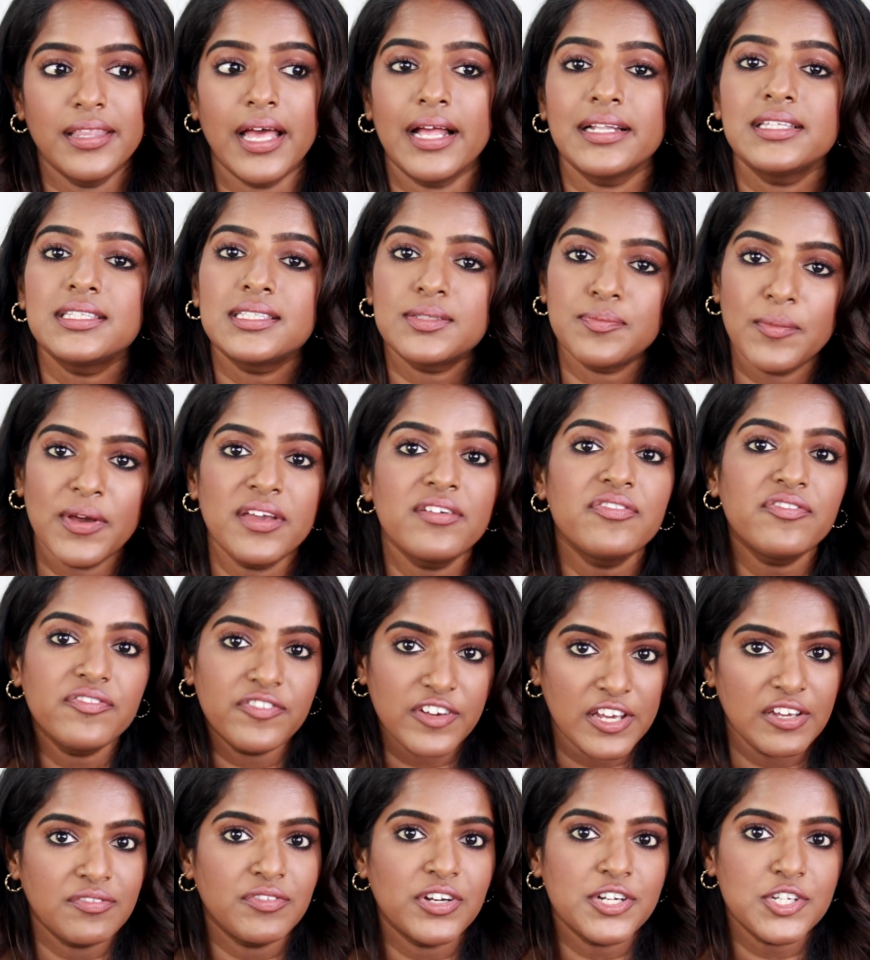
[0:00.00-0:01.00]
That's my
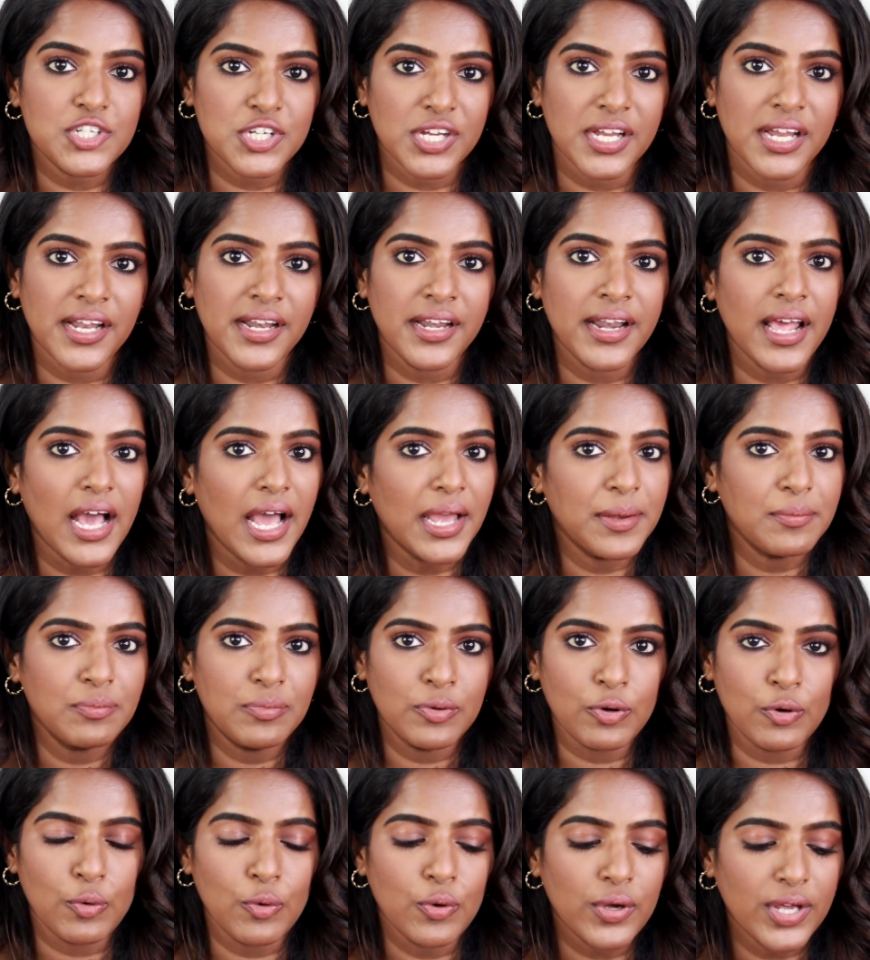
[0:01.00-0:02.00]
favorite shade. I
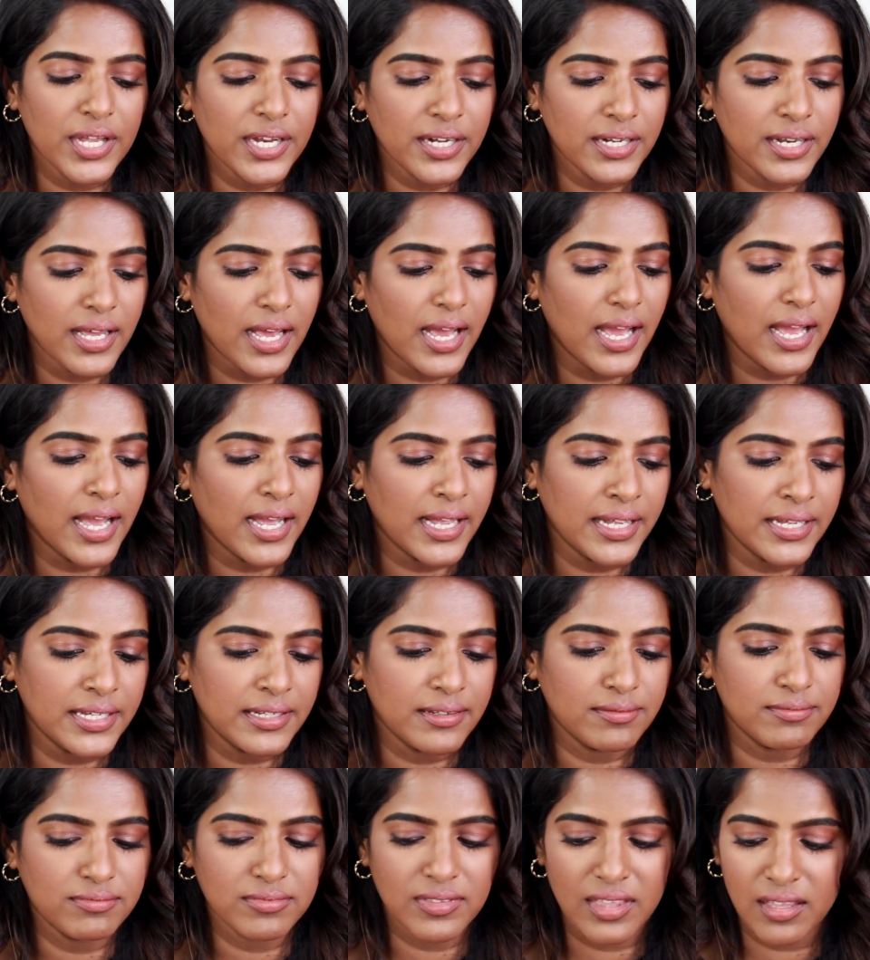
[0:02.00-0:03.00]
broke it. I
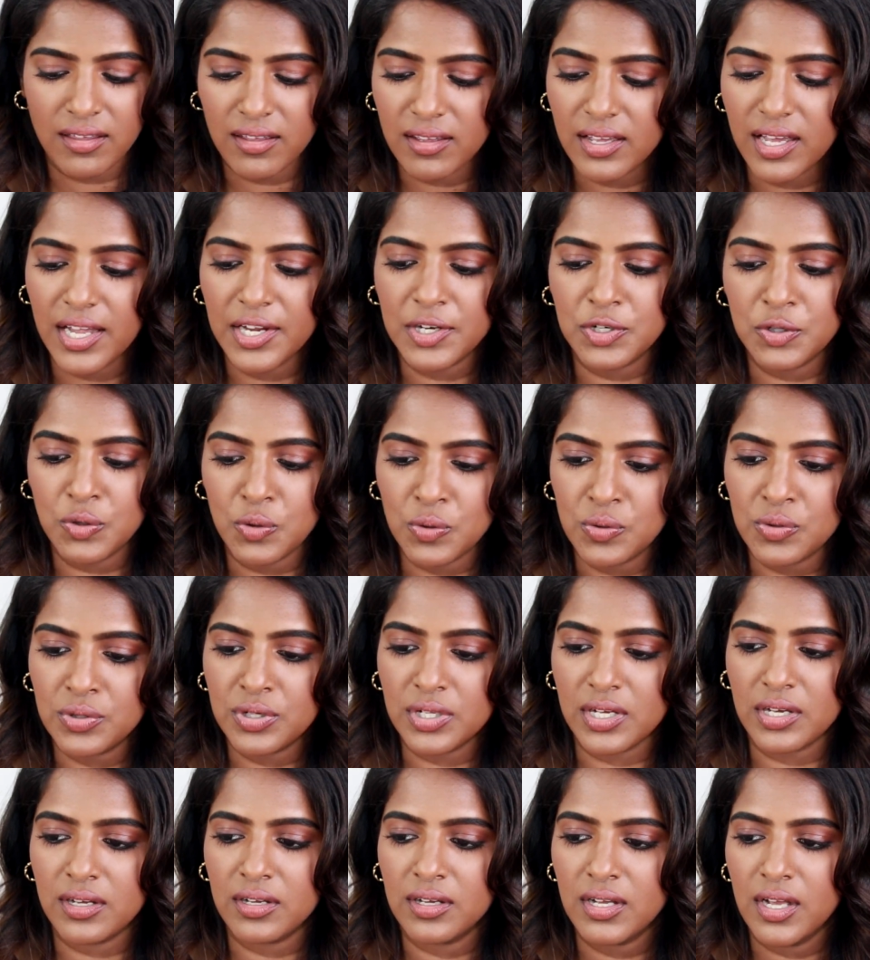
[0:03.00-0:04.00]
think I don't
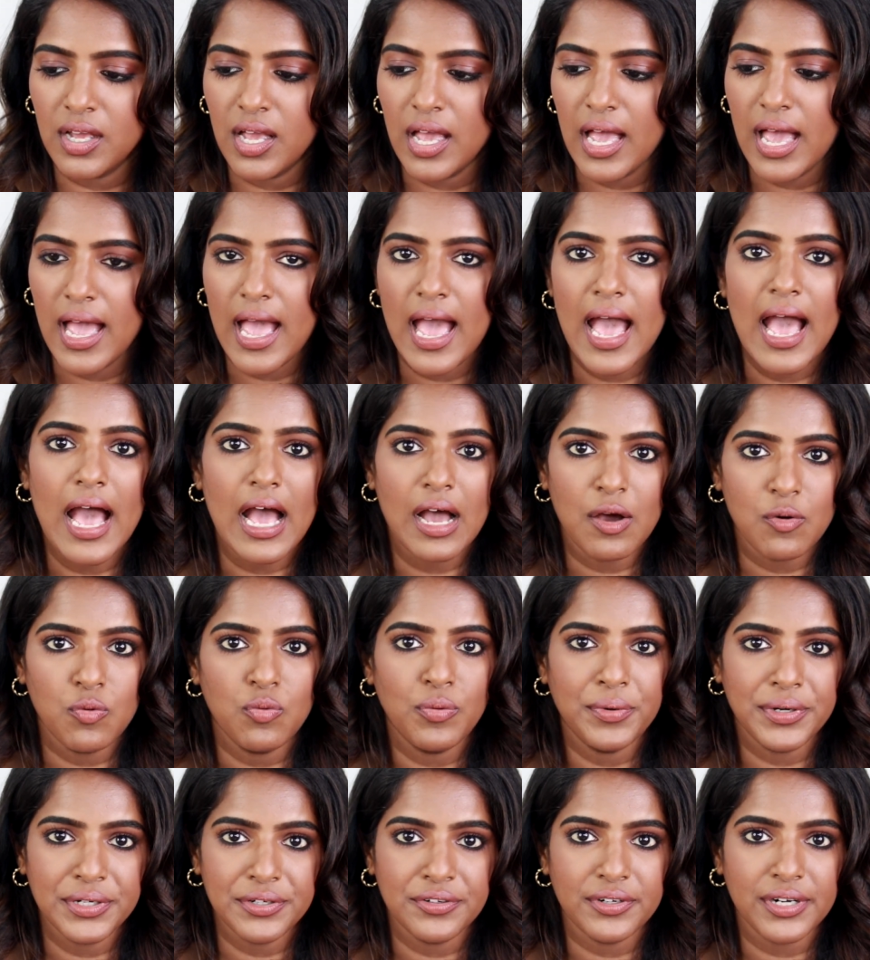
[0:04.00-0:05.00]
have
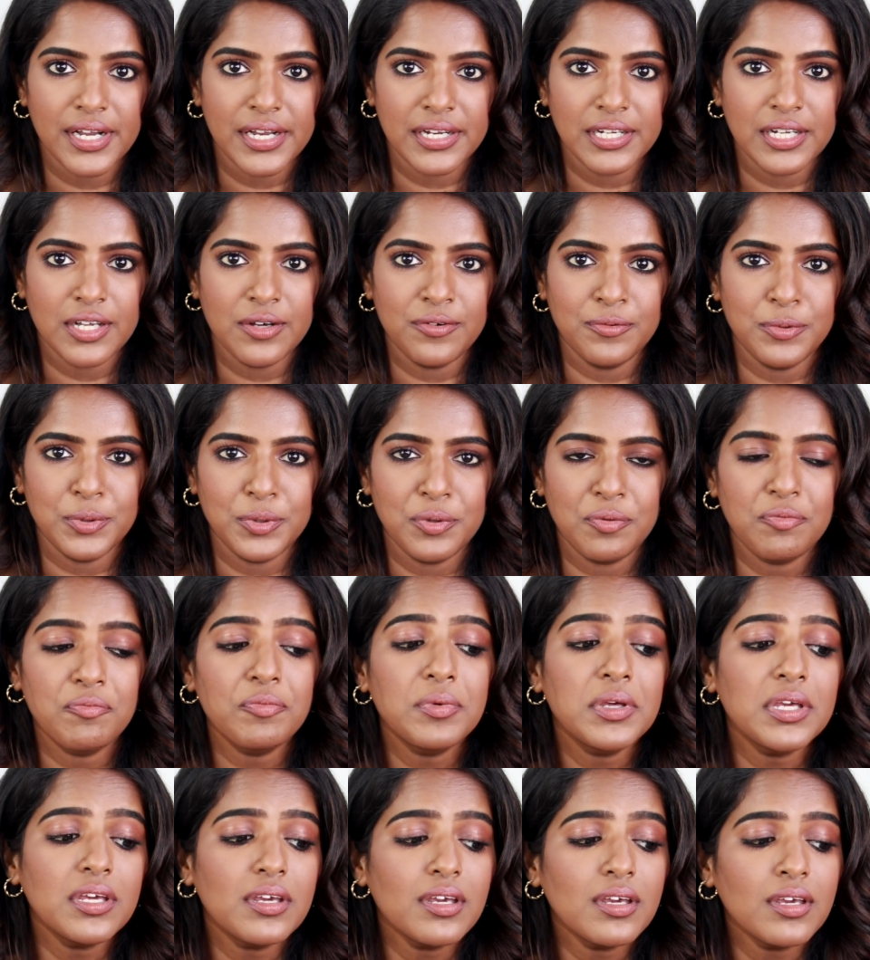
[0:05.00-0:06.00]
one right now with
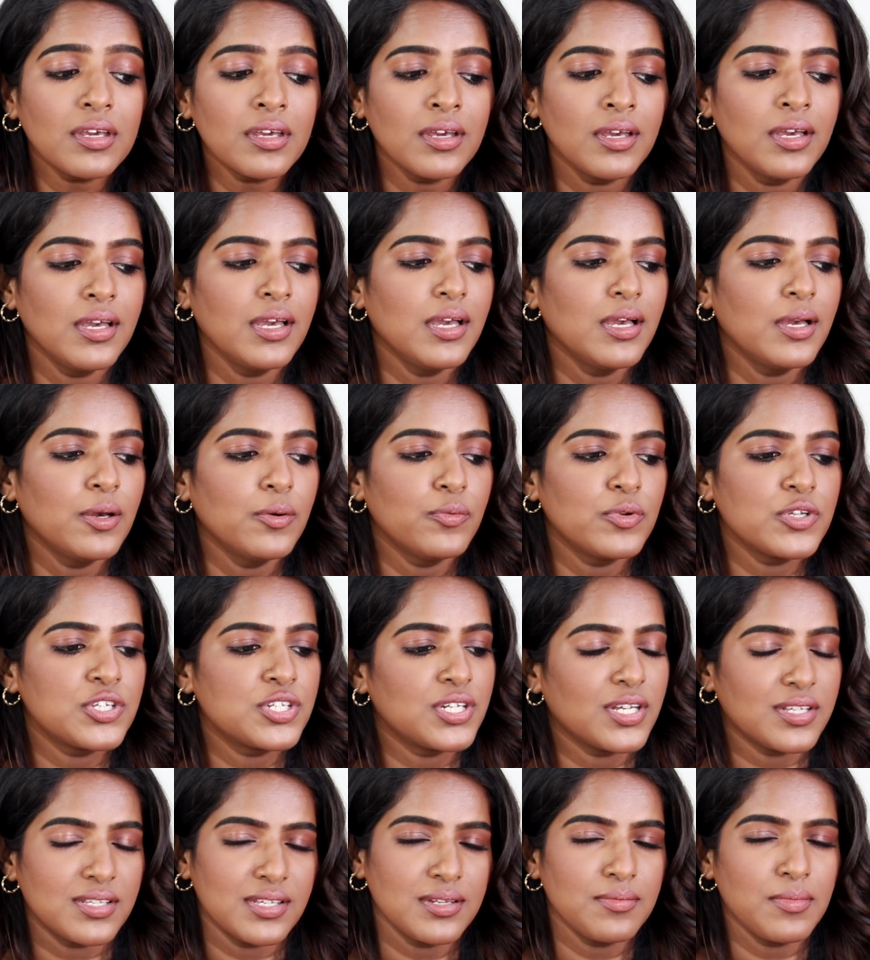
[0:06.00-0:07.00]
me, which
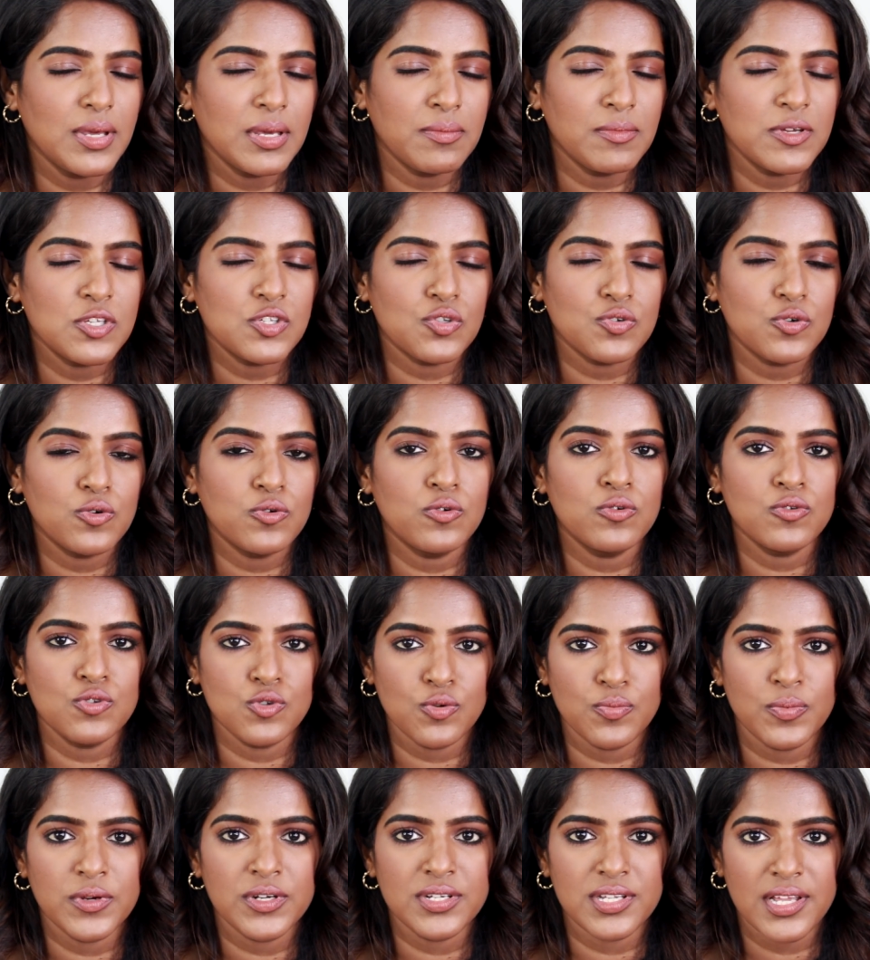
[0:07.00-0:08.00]
doesn't make me so
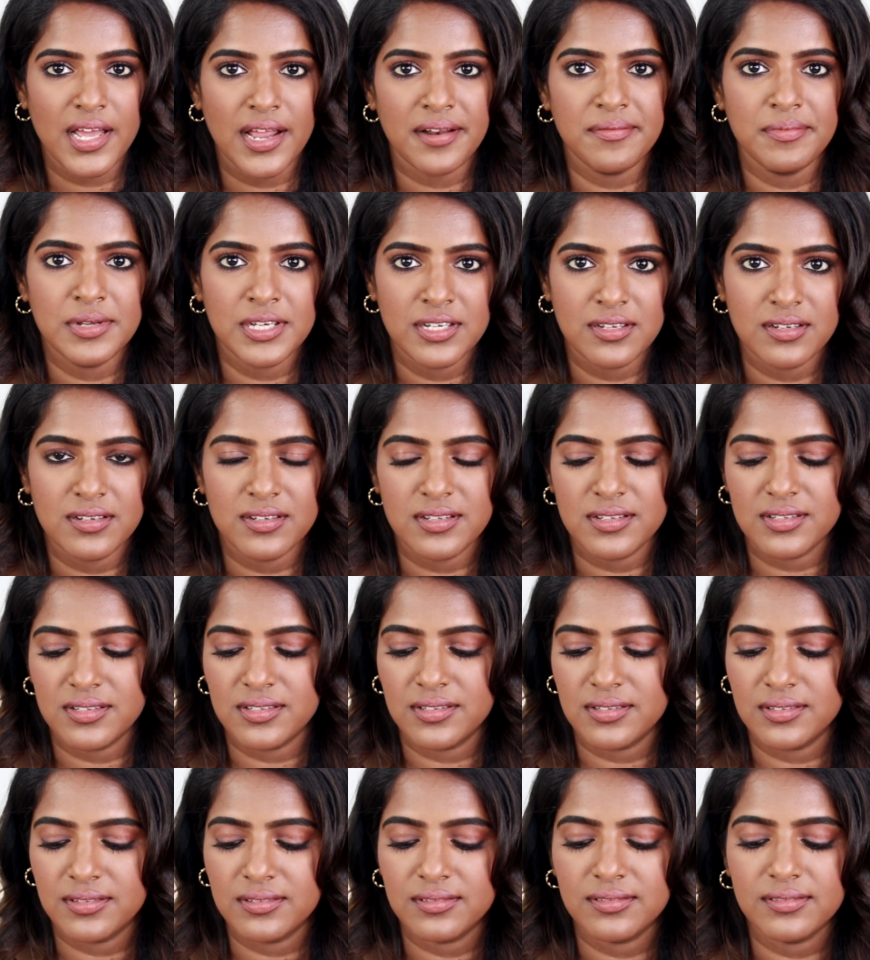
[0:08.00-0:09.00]
super sad
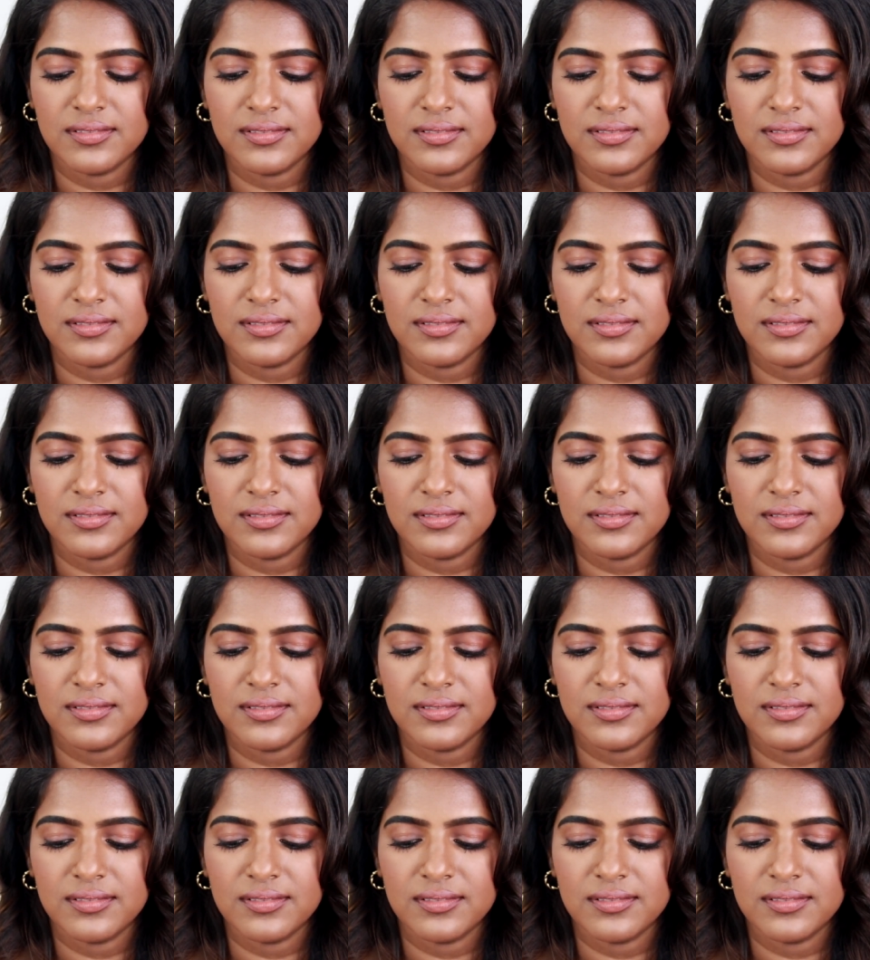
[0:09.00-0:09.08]
because